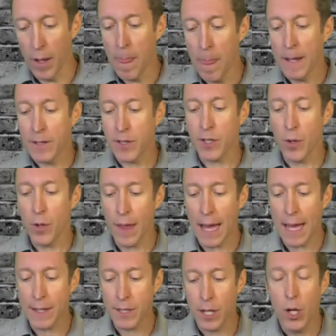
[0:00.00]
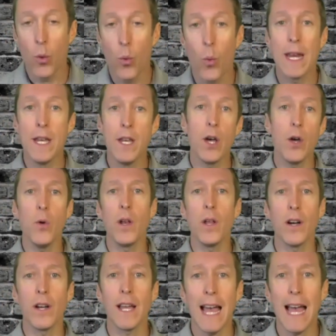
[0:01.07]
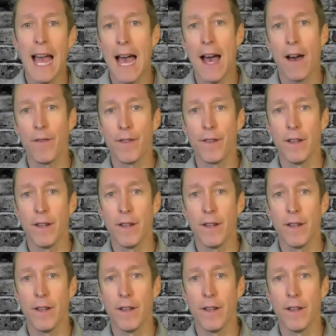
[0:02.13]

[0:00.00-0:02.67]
so that we no longer have